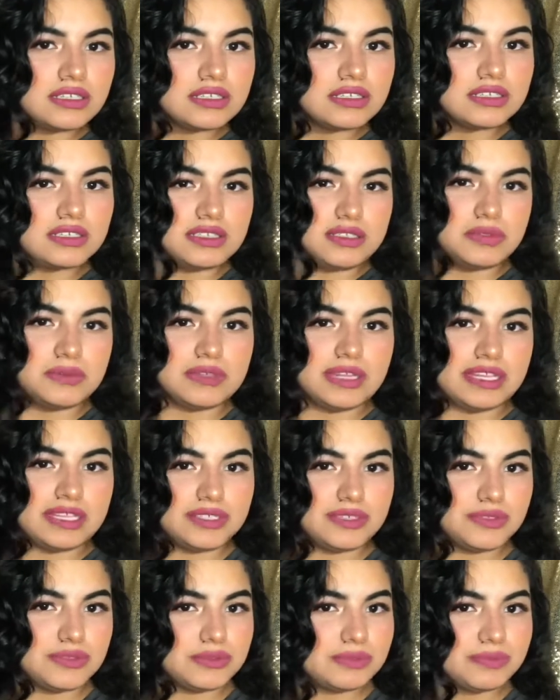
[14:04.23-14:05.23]
That's what I do
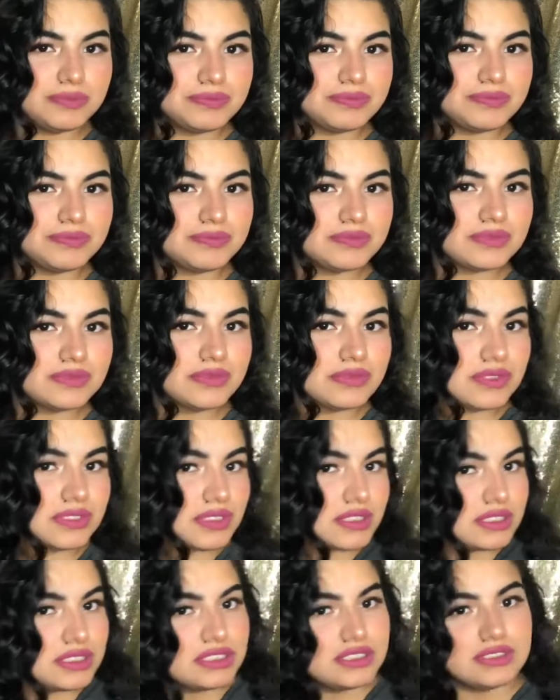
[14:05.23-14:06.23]

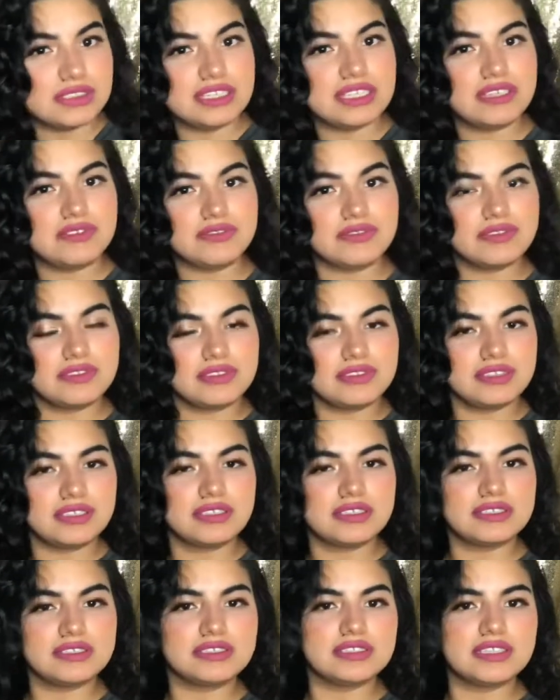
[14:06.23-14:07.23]
to
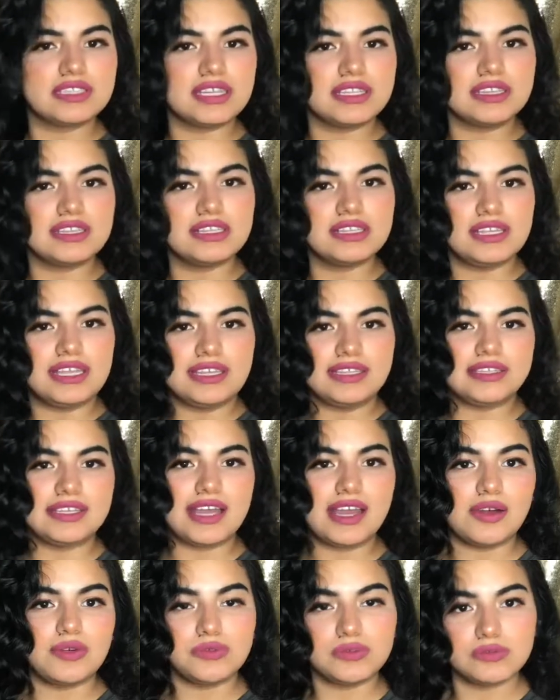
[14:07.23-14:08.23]
get the length out.